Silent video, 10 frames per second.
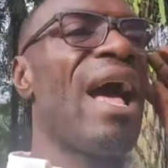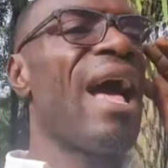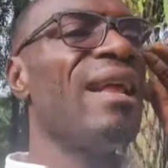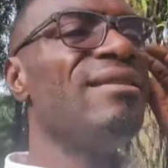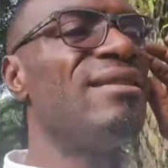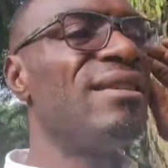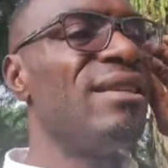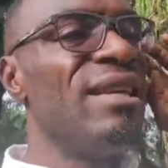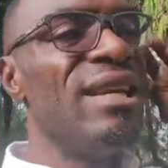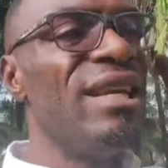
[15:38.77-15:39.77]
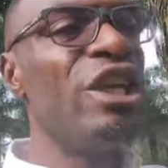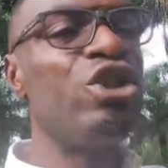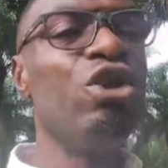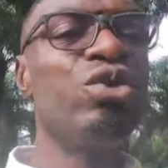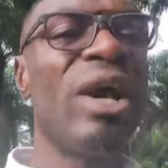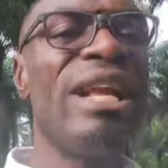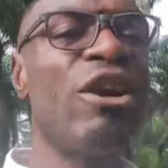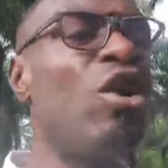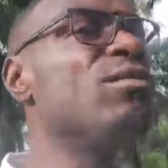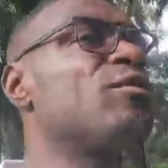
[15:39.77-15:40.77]
And it usually
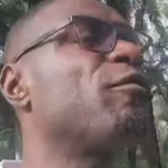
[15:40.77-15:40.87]
comes